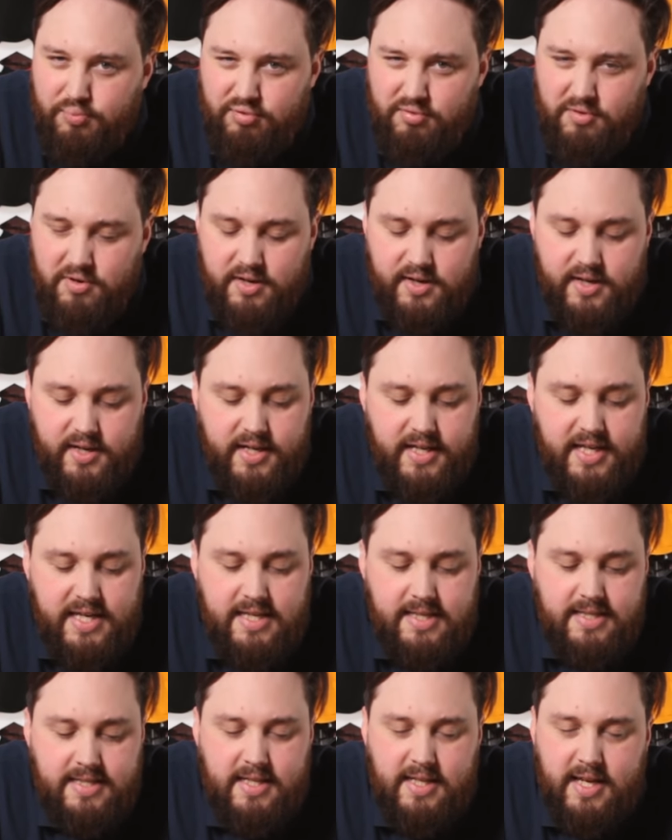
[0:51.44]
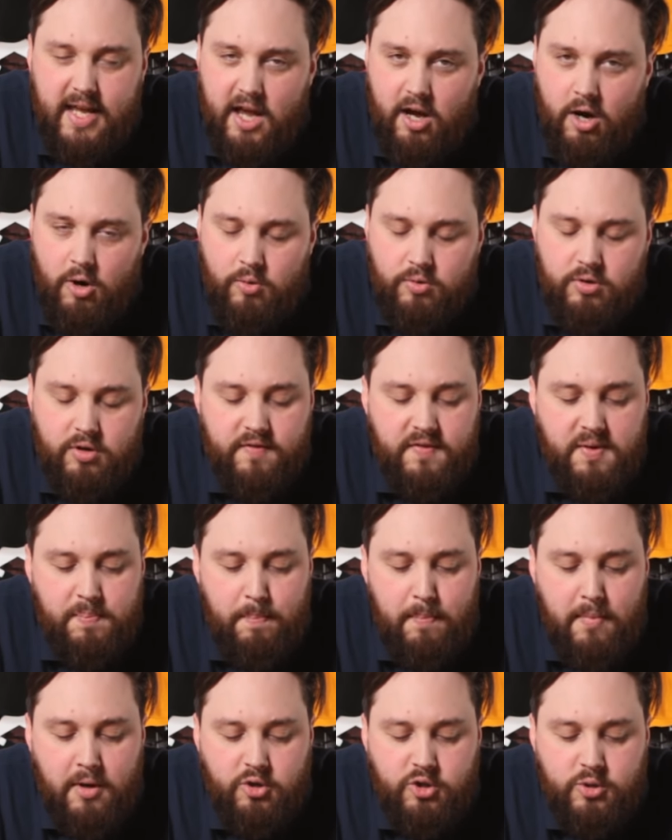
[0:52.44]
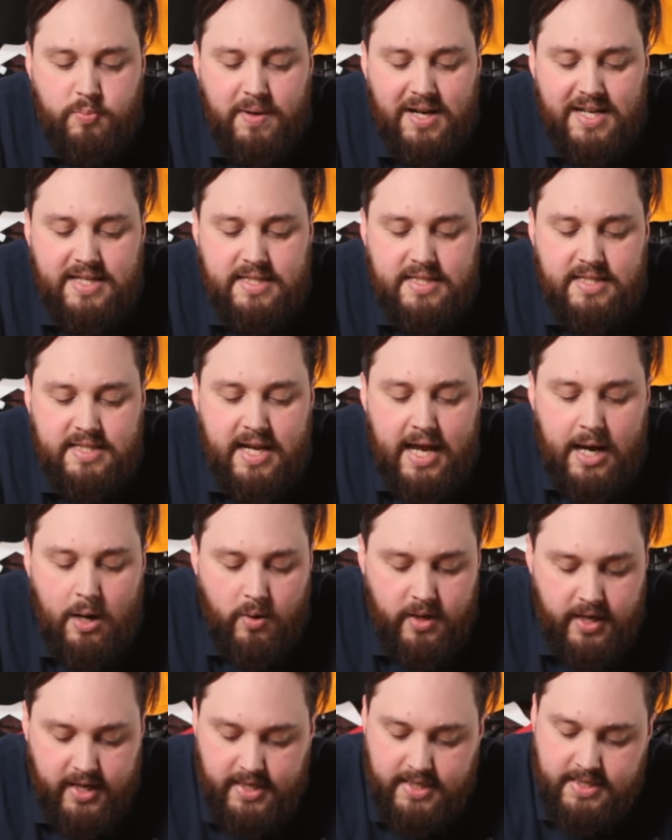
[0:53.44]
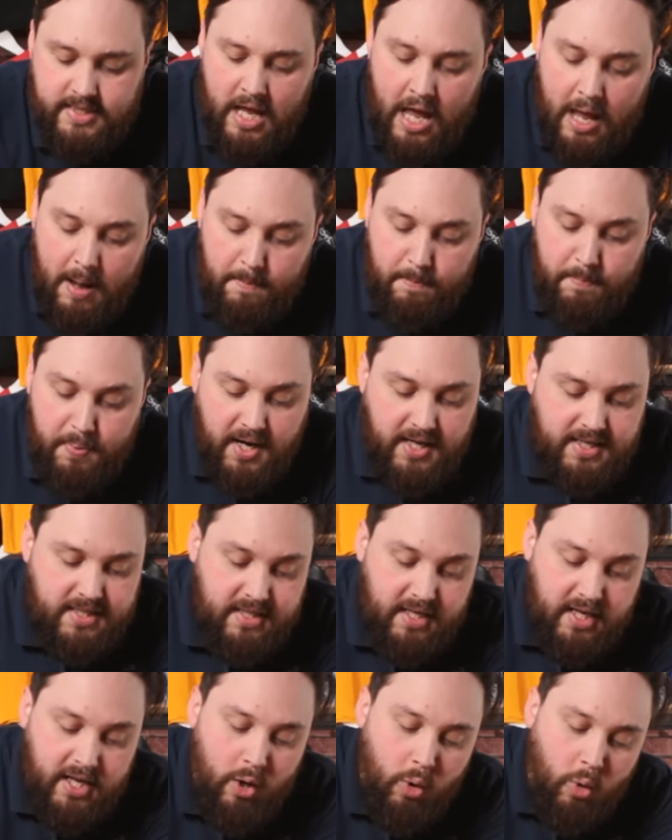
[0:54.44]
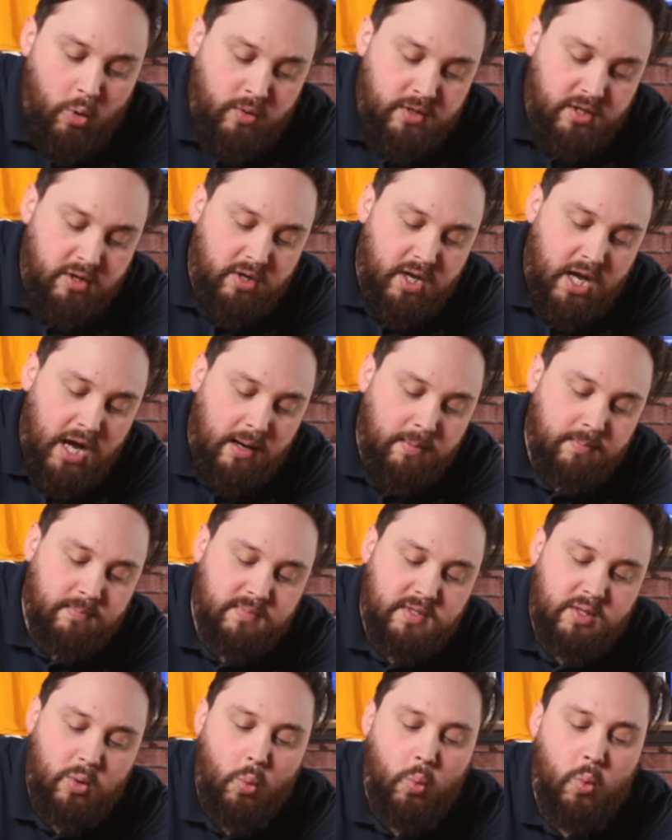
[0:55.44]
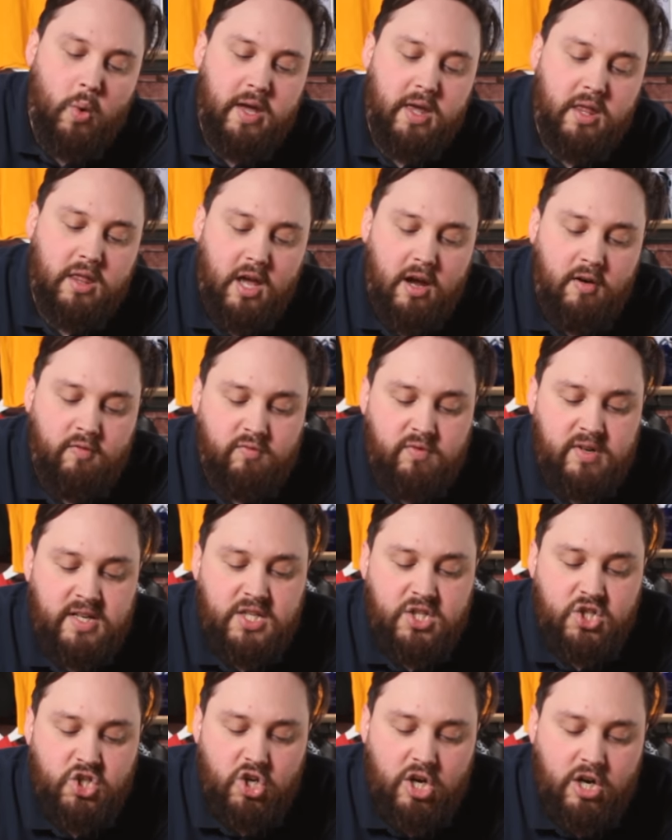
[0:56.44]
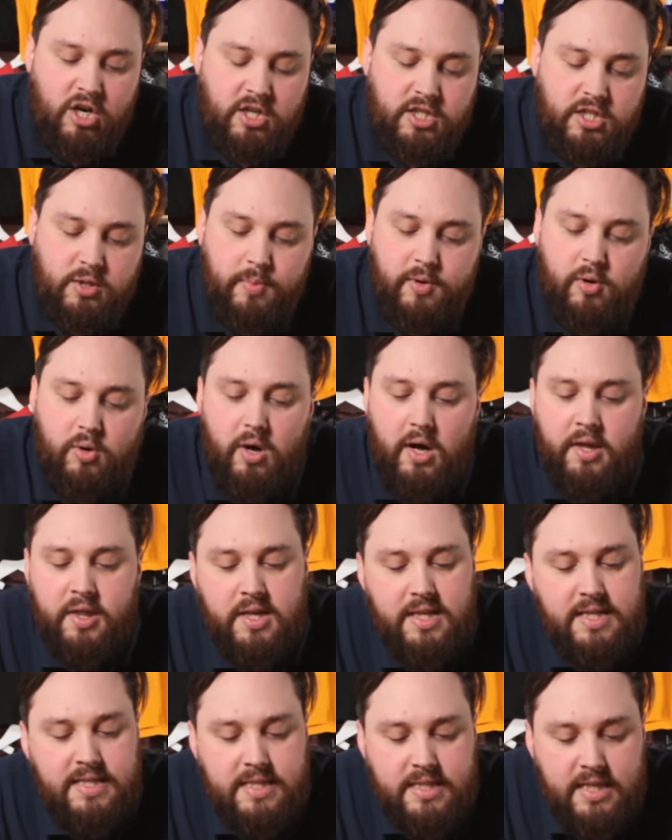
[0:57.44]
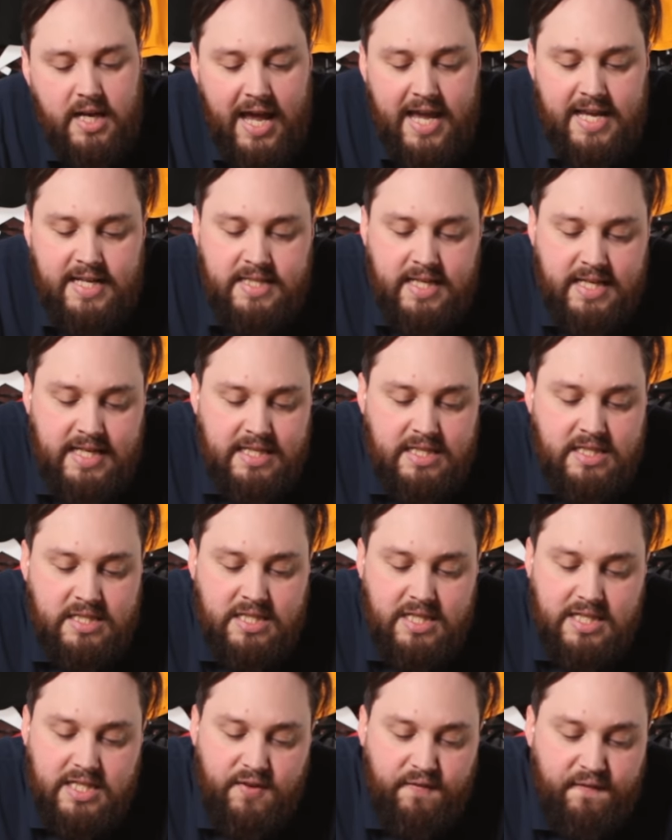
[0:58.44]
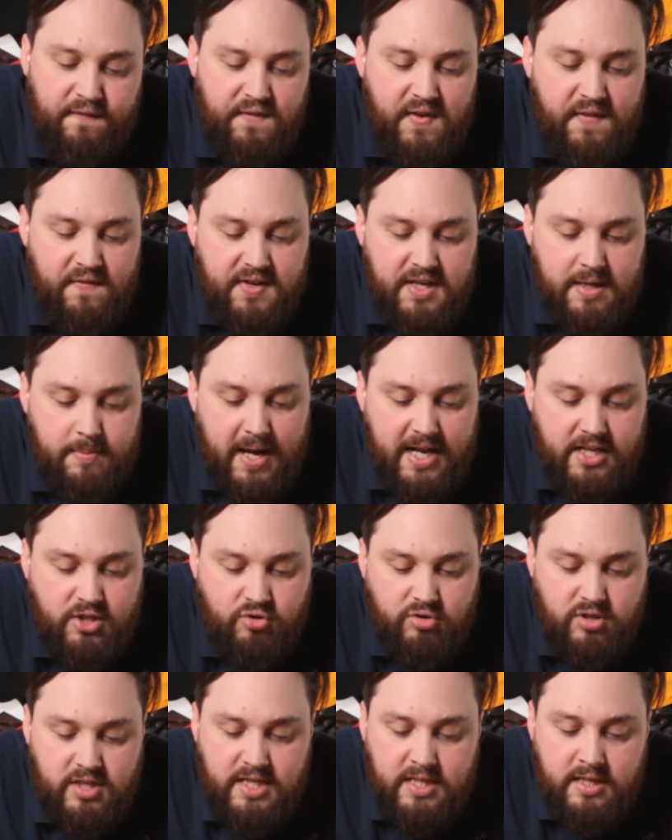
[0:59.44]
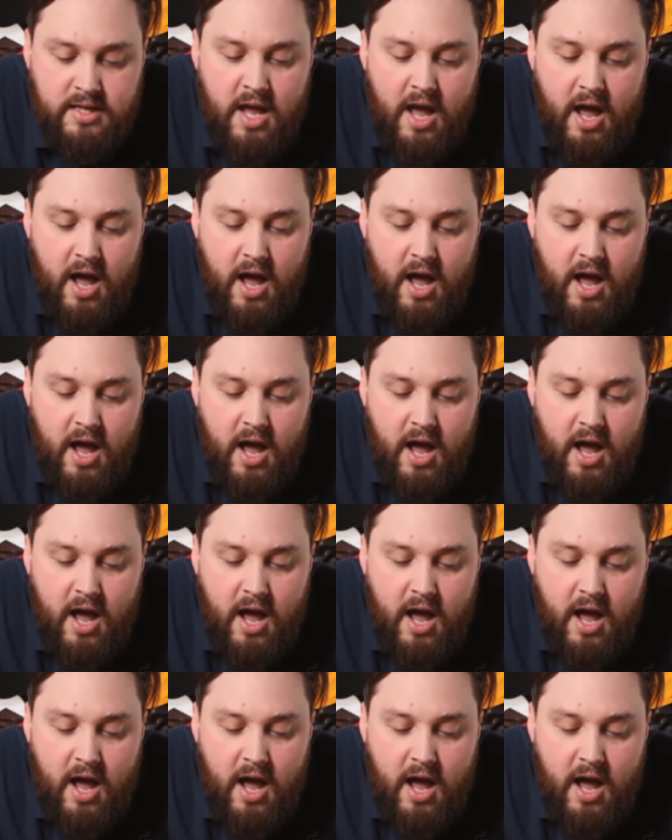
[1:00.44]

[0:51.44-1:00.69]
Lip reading: pretty easy to get hold of in most places nowadays. But it also comes with a rechargeable, I think this is an 18650 battery,